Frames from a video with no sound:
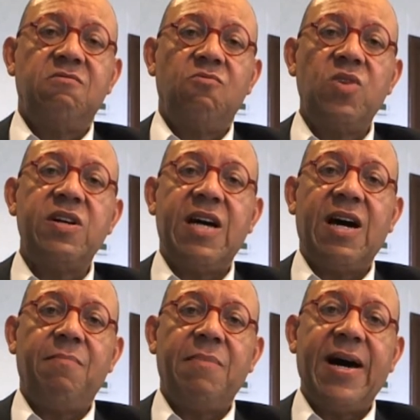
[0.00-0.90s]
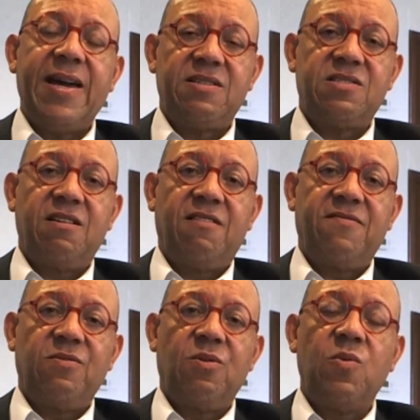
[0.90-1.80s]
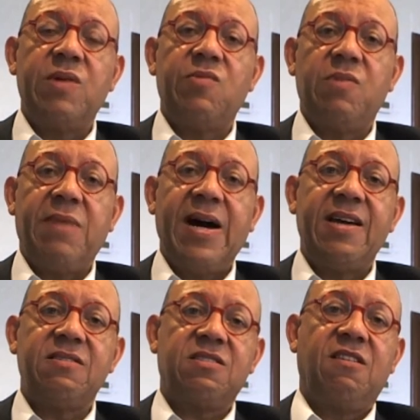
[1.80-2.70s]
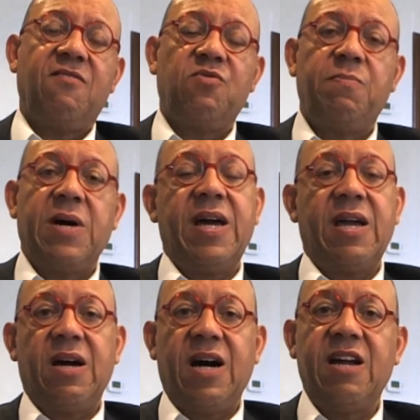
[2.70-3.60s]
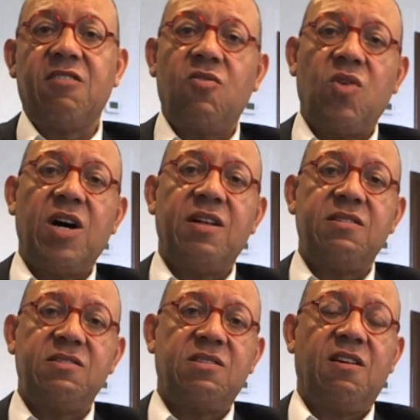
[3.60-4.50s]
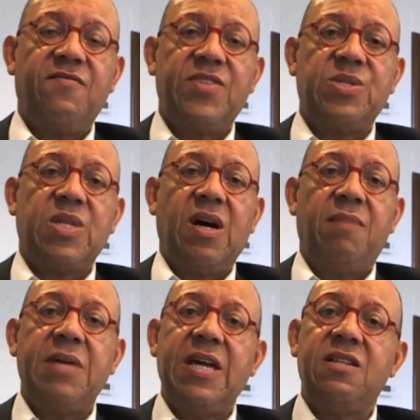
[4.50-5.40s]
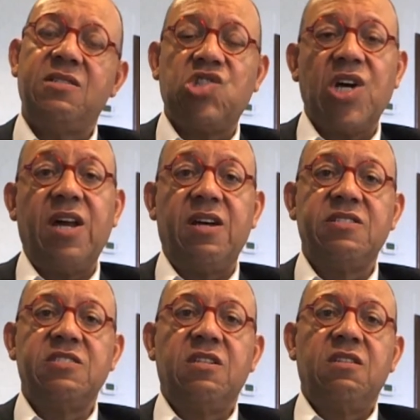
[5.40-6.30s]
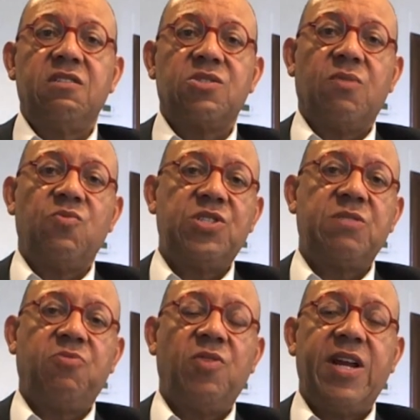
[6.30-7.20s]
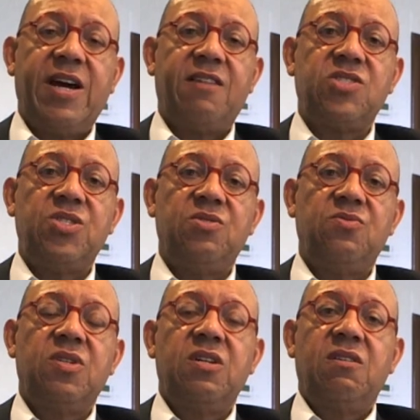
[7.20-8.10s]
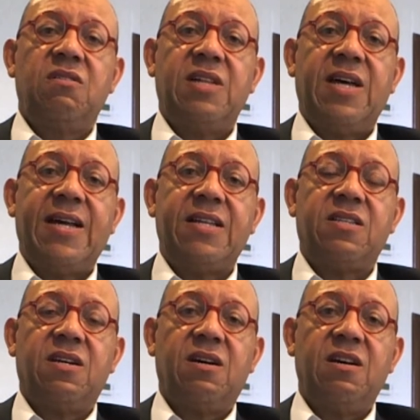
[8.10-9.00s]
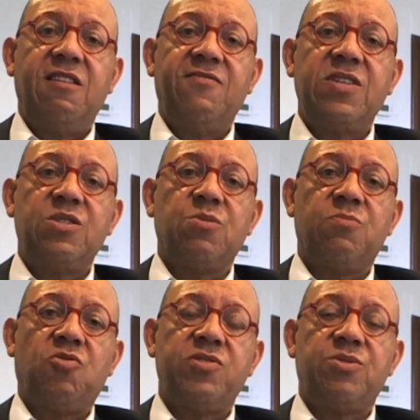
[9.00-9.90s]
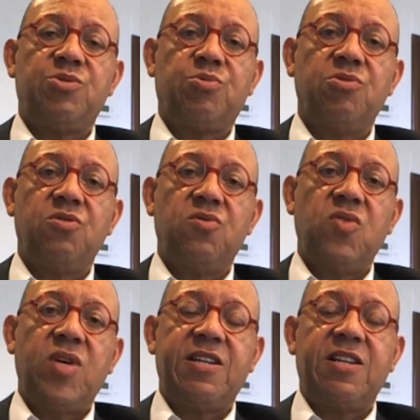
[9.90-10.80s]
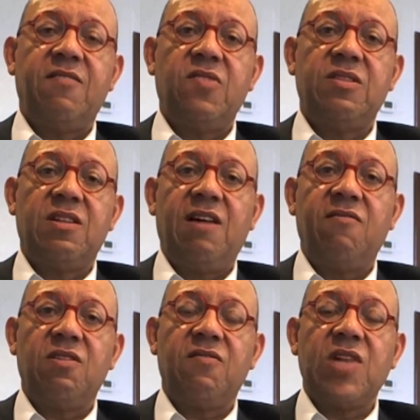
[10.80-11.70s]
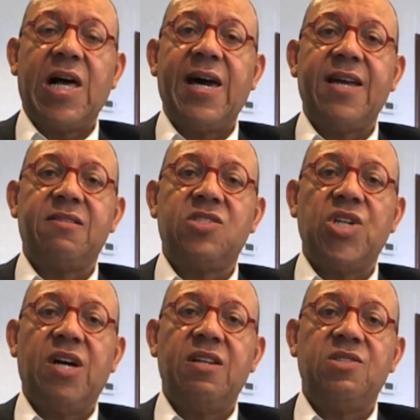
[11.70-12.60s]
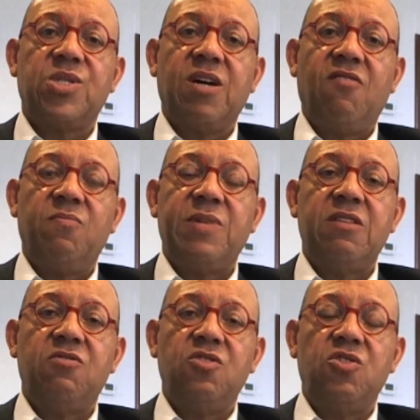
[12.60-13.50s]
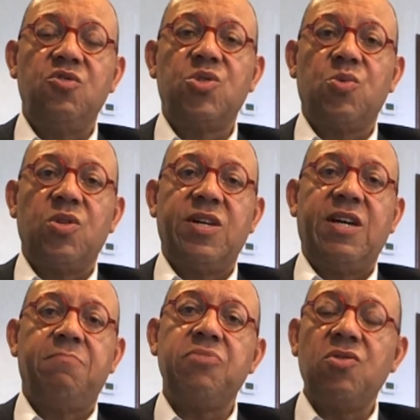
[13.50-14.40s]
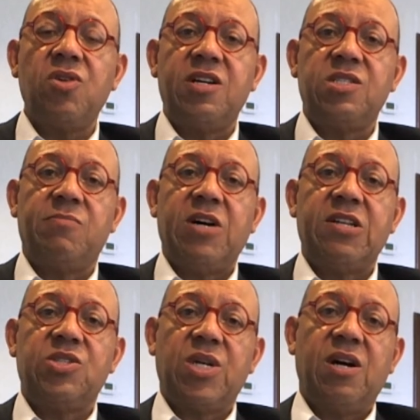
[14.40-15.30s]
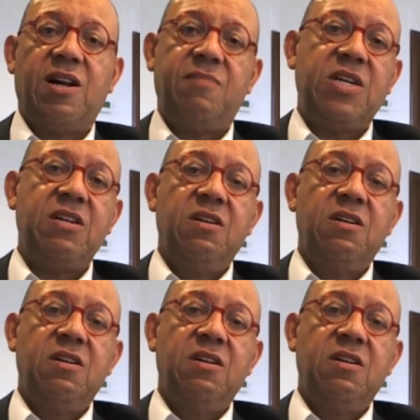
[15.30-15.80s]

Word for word: We're not buying stuff. Or when we're buying stuff, we're buying higher quality stuff that's not made in China. So I wish to point out to you that uh, if these reports are true, and given the level of lying the Chinese government usually employs about its economy,